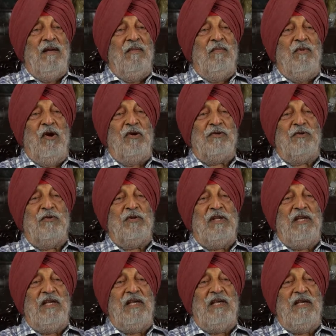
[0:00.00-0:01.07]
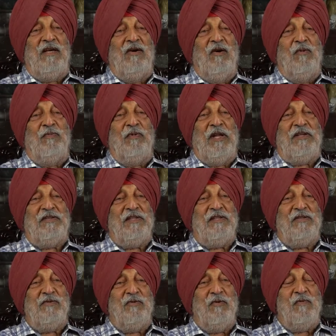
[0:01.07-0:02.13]
brought to the operation
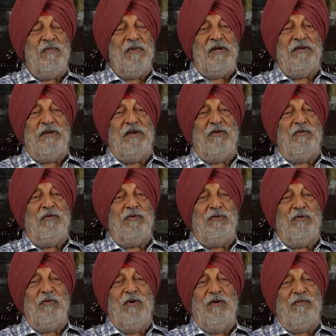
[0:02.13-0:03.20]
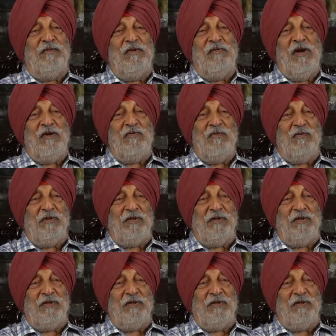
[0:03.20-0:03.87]
group, introduced to everyone,